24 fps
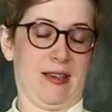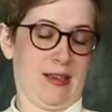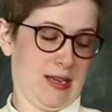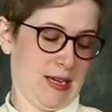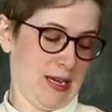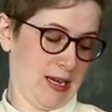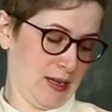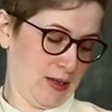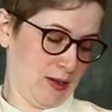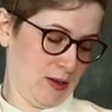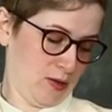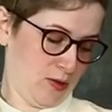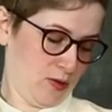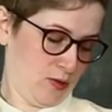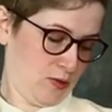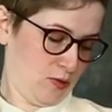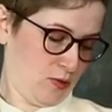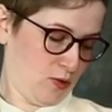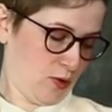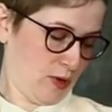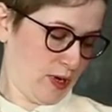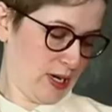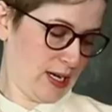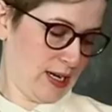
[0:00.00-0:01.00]
and
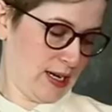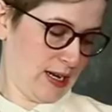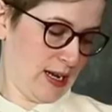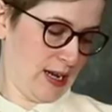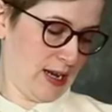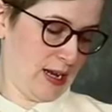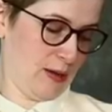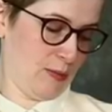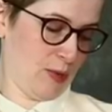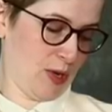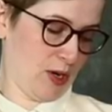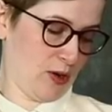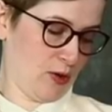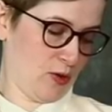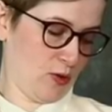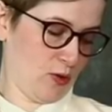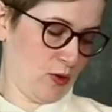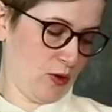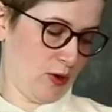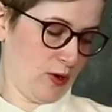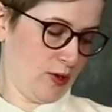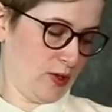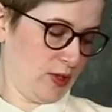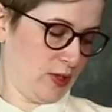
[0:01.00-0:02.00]
try and aim it
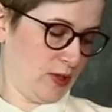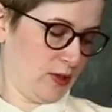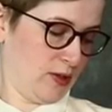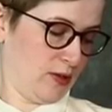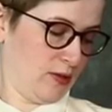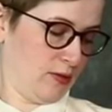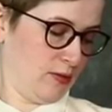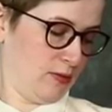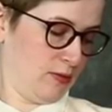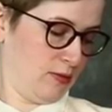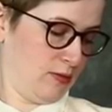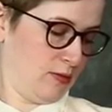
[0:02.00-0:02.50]
across